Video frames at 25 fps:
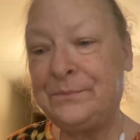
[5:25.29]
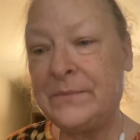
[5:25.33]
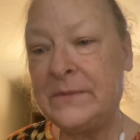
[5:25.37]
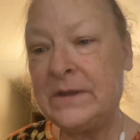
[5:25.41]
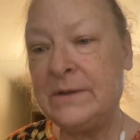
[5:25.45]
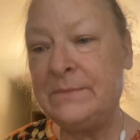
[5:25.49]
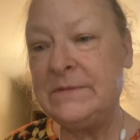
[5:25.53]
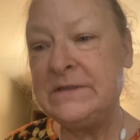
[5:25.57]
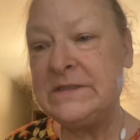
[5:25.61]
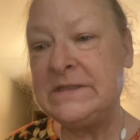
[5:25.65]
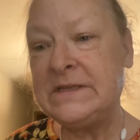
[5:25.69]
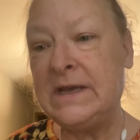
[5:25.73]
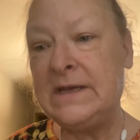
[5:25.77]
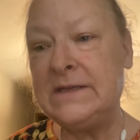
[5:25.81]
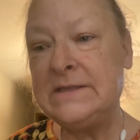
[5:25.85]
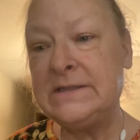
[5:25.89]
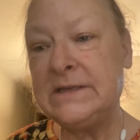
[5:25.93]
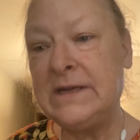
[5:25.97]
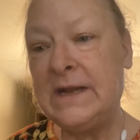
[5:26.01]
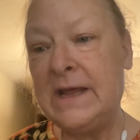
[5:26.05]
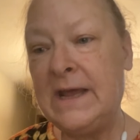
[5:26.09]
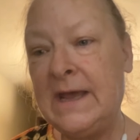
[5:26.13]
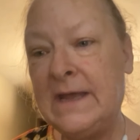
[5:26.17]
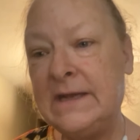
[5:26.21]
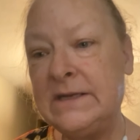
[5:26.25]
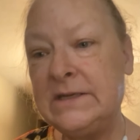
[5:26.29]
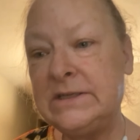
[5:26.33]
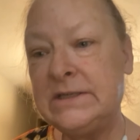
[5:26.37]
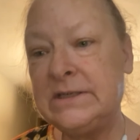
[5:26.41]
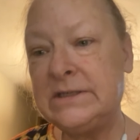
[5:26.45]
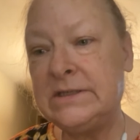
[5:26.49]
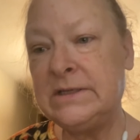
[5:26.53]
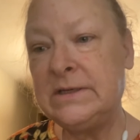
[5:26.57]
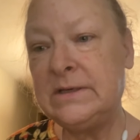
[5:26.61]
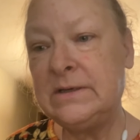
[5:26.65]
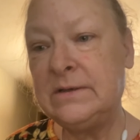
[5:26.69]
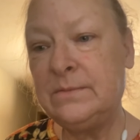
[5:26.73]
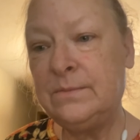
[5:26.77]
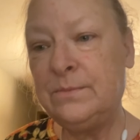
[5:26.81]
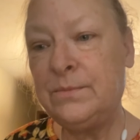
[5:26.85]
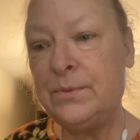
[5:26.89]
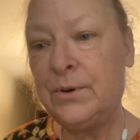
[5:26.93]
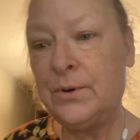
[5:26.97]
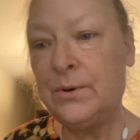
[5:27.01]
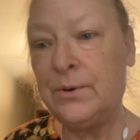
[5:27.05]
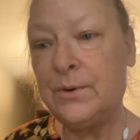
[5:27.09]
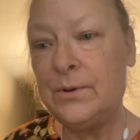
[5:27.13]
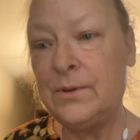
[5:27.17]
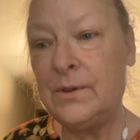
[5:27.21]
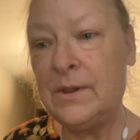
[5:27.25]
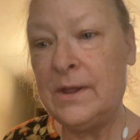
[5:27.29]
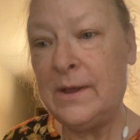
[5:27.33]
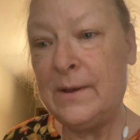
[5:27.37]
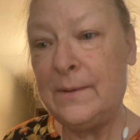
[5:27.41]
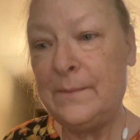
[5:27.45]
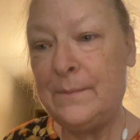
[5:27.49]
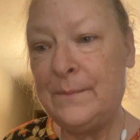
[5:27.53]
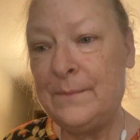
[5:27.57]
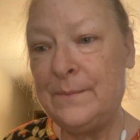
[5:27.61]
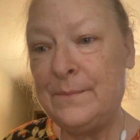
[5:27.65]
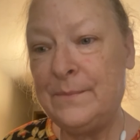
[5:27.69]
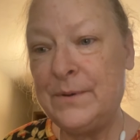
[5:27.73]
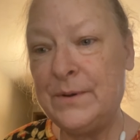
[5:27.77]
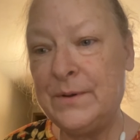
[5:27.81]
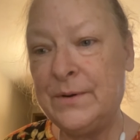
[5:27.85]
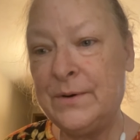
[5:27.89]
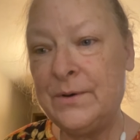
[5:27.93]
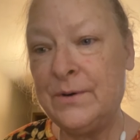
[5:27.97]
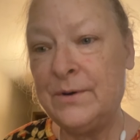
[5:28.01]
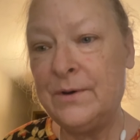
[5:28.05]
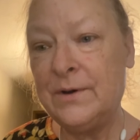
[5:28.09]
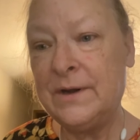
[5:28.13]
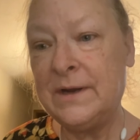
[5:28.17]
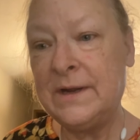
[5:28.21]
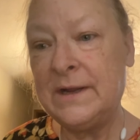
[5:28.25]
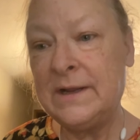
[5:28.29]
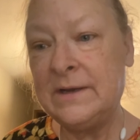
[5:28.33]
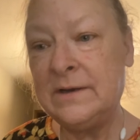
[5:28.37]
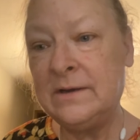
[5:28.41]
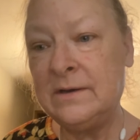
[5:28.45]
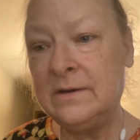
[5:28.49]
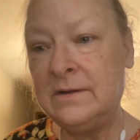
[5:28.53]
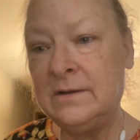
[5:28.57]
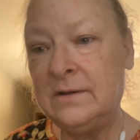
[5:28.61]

Let me see, I snatched Pearl up, put her in,